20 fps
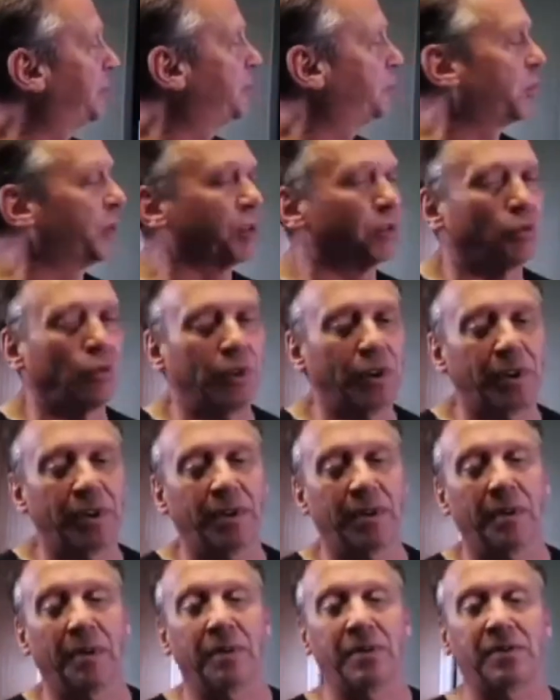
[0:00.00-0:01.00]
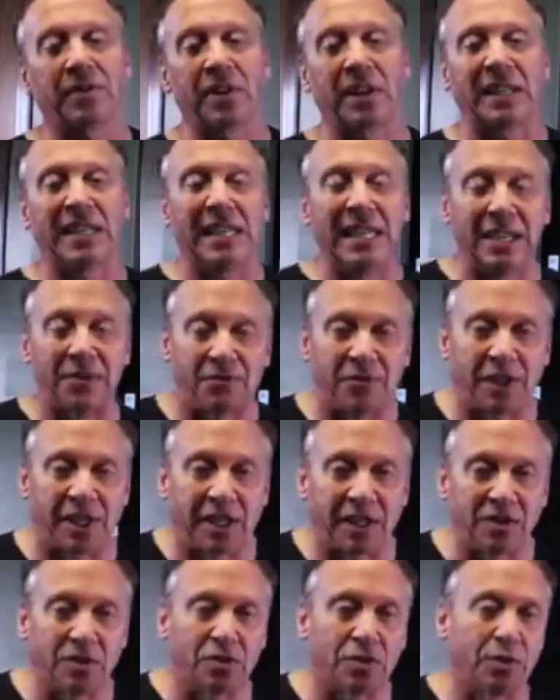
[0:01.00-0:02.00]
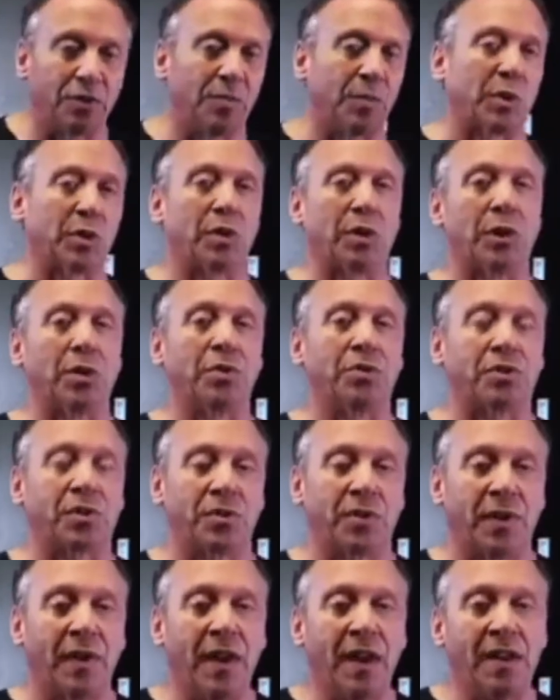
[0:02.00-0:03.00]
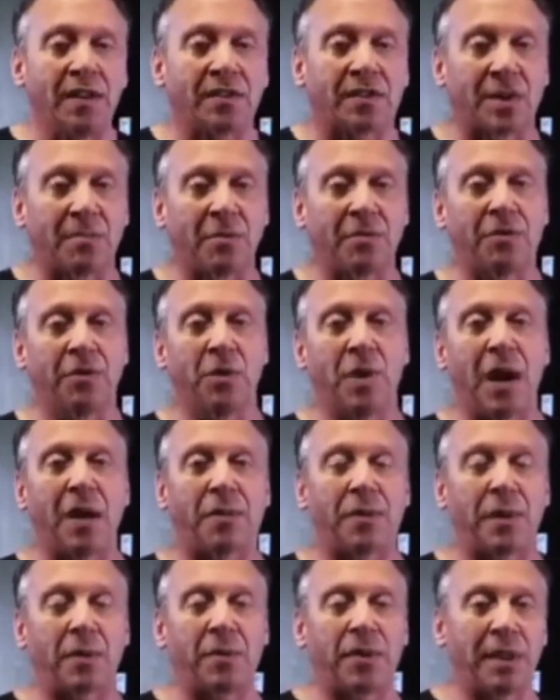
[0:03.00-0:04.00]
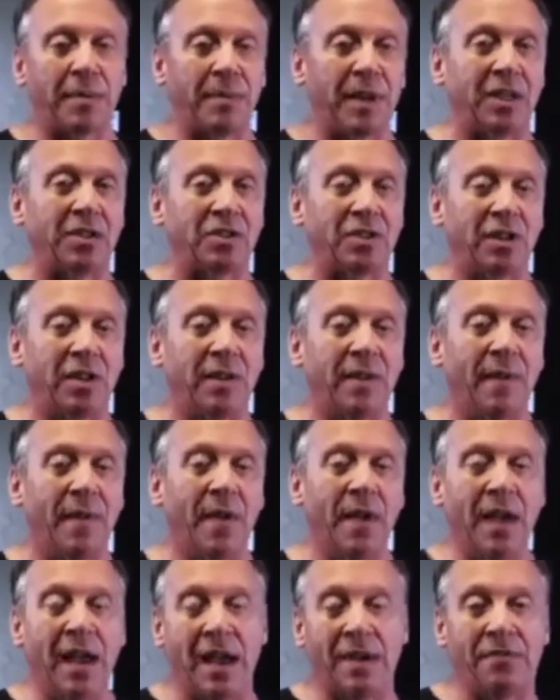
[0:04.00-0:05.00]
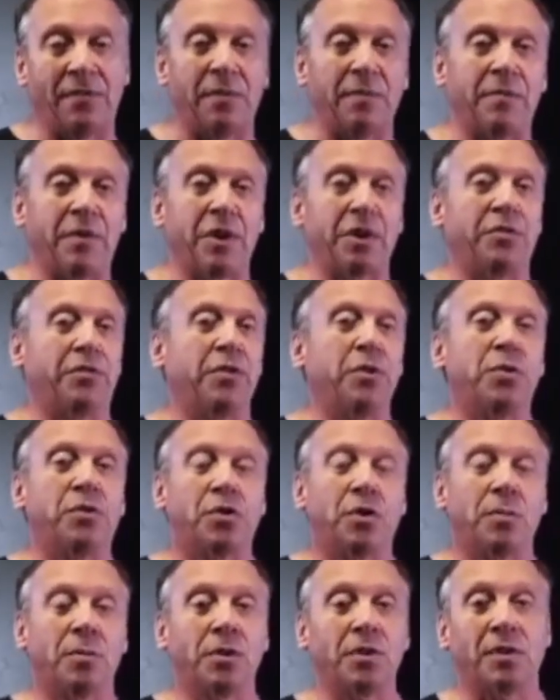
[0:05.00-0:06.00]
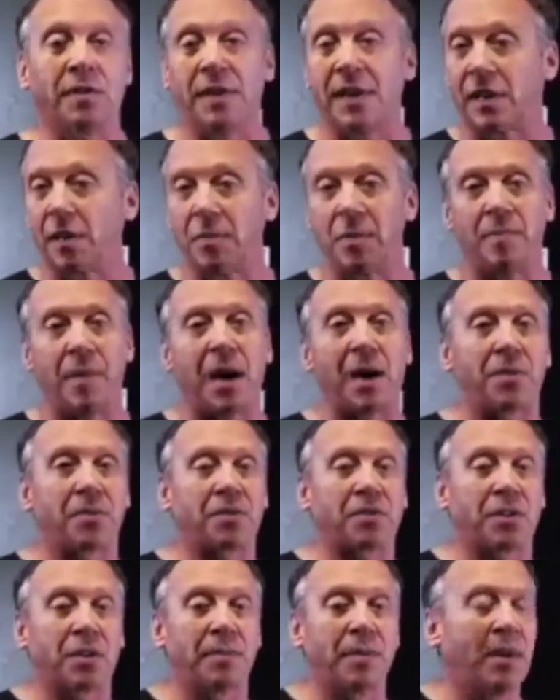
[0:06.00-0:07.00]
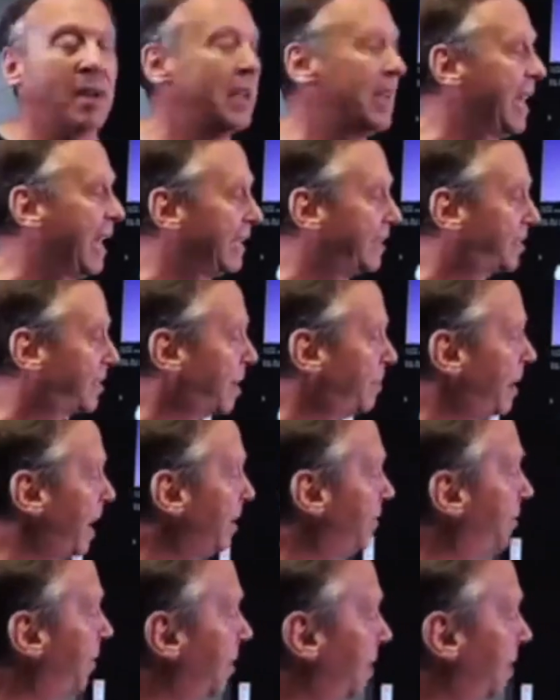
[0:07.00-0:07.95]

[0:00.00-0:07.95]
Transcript: with a really significant tumor loads. And some of you out there with MHE have very few tumors, and they can be bothersome. And some have